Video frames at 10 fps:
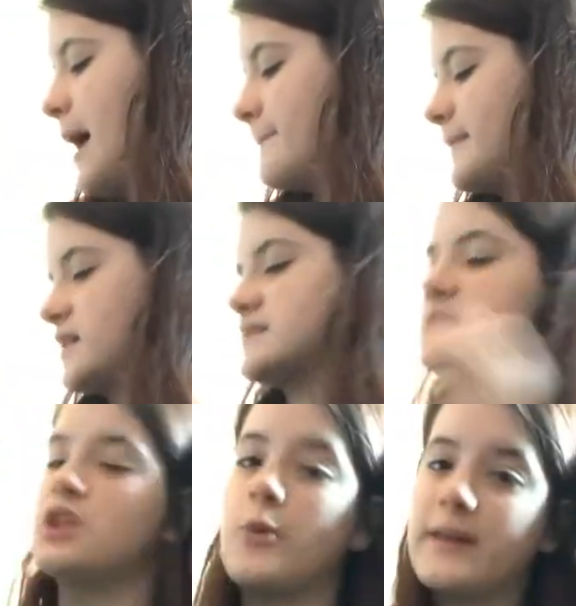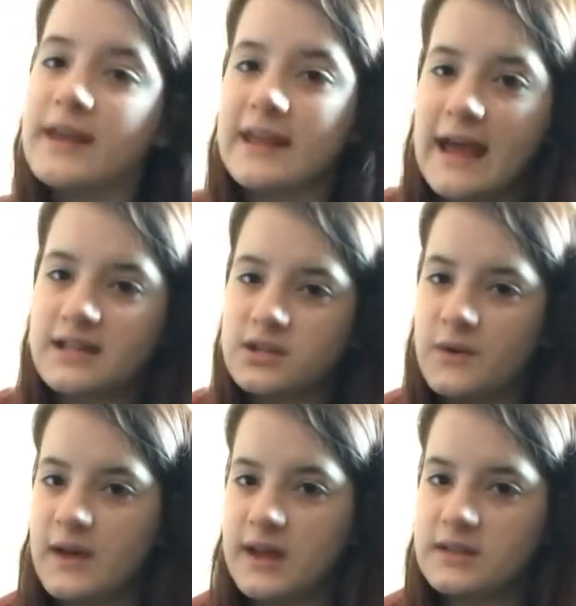because nobody can get to
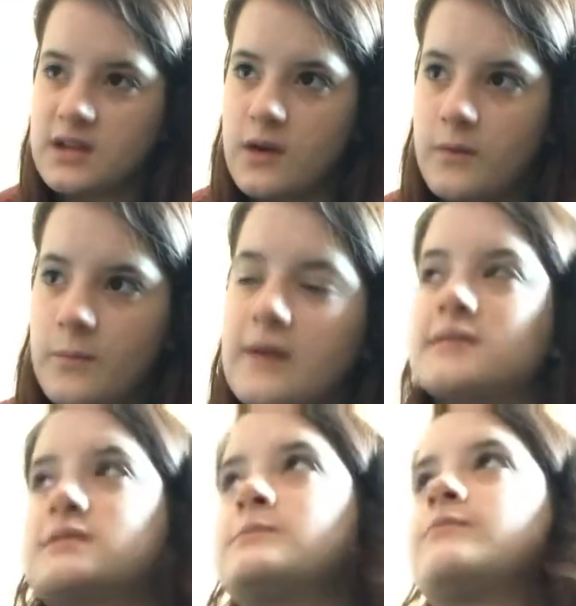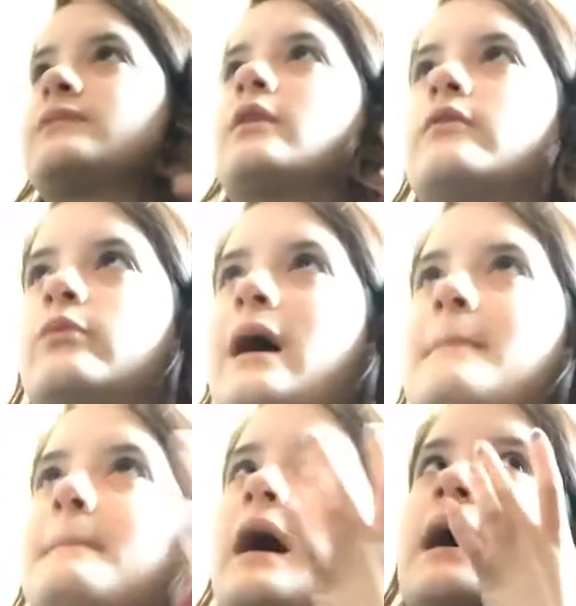it. So because where
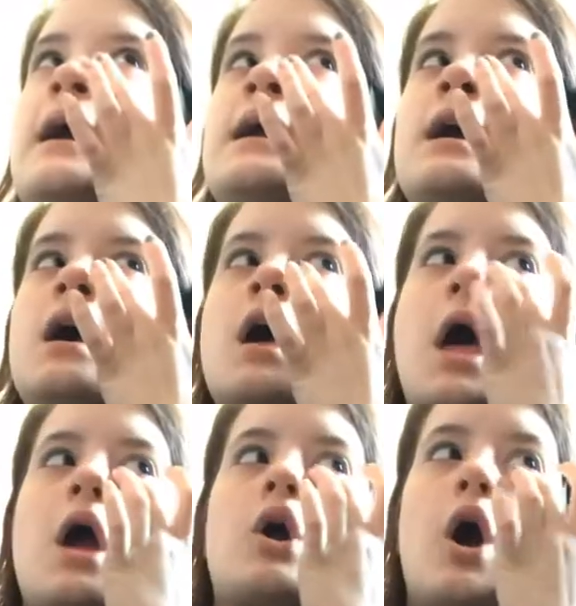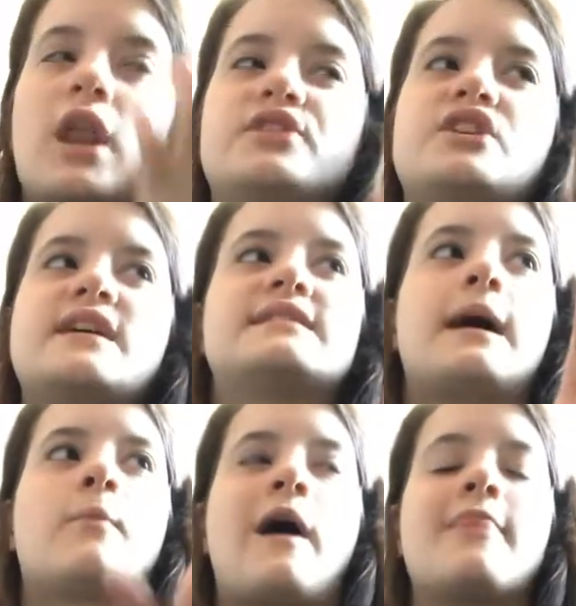my college is
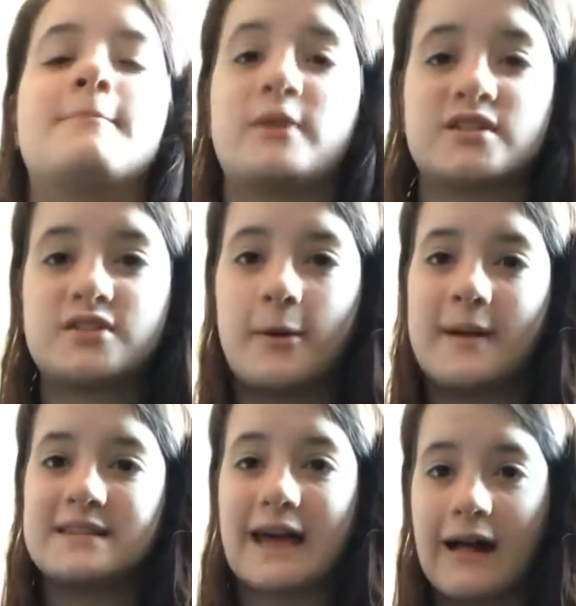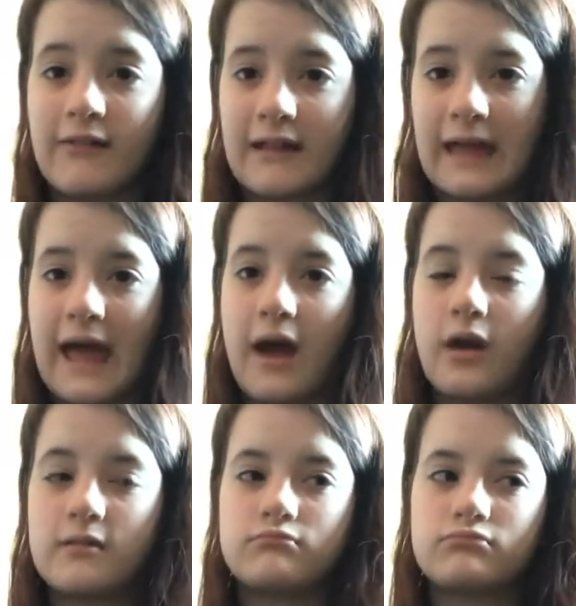and where the bus stop is that I'll get
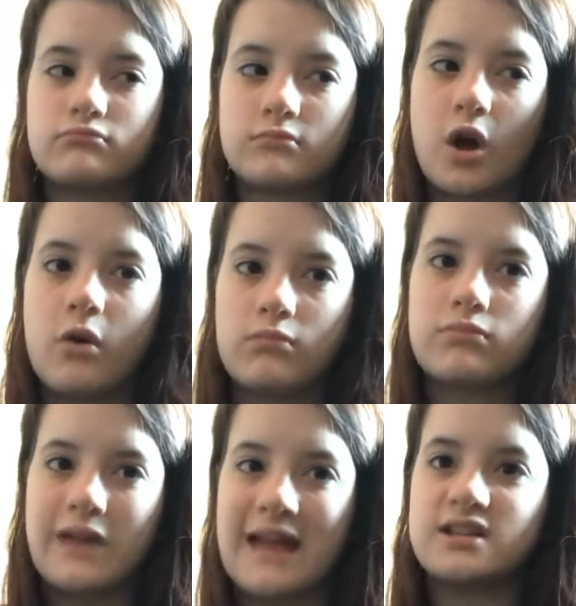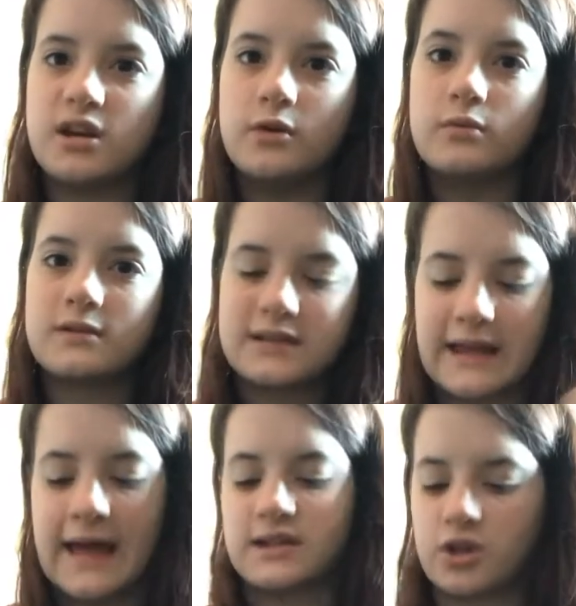
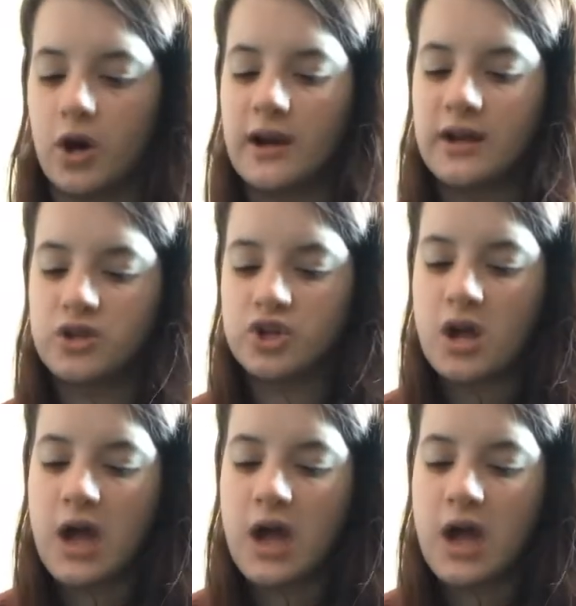to college,